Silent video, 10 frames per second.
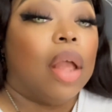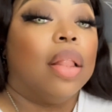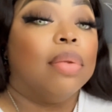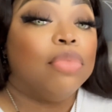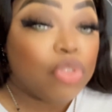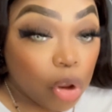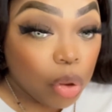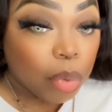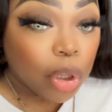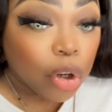Let me show you
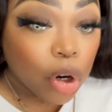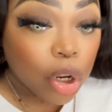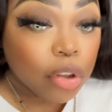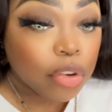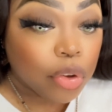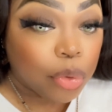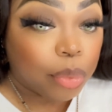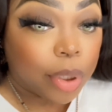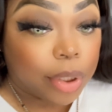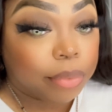what the girls are
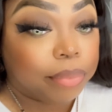doing.